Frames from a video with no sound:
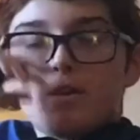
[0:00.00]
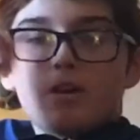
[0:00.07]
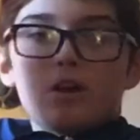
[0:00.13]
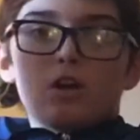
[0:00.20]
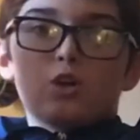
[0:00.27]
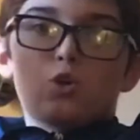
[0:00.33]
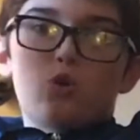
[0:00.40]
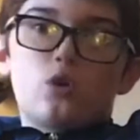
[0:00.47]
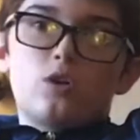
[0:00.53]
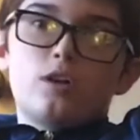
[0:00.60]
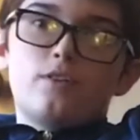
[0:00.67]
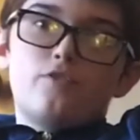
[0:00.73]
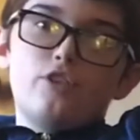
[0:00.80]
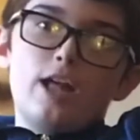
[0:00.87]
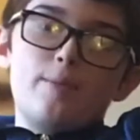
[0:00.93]

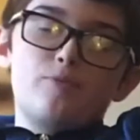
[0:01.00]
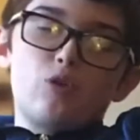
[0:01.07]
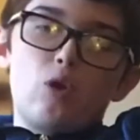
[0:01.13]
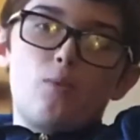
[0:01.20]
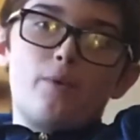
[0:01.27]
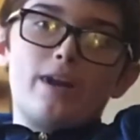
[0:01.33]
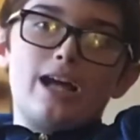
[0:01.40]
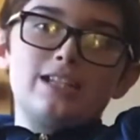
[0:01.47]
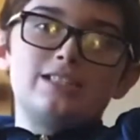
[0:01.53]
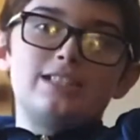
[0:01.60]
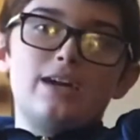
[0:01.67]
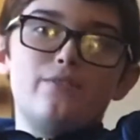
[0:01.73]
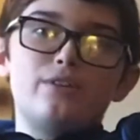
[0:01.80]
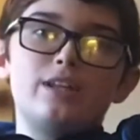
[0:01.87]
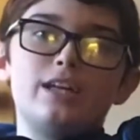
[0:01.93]

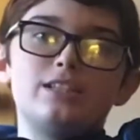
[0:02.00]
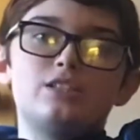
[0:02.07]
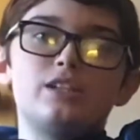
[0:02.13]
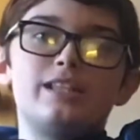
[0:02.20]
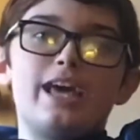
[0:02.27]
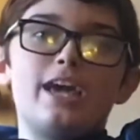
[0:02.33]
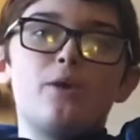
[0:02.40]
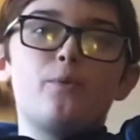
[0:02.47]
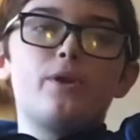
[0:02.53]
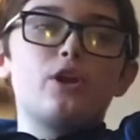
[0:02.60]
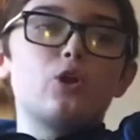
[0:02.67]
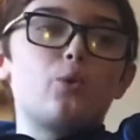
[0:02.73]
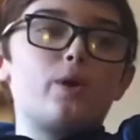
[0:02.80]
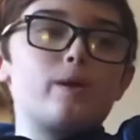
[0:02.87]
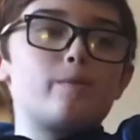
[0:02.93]
Flamethrower197, and today we
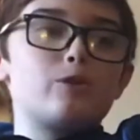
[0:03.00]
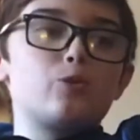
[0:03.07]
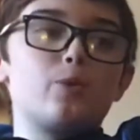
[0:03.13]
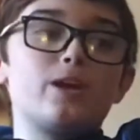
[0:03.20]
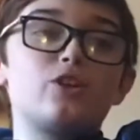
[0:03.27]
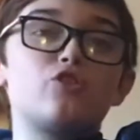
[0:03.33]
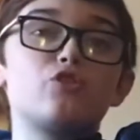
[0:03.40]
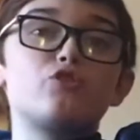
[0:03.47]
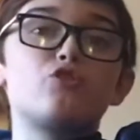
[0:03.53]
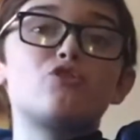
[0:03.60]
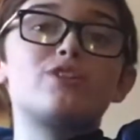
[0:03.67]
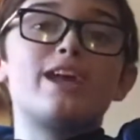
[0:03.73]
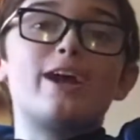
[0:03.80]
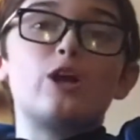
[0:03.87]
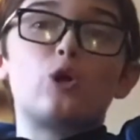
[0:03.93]
are going to be doing Truth
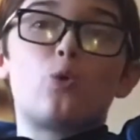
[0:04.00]
or Dare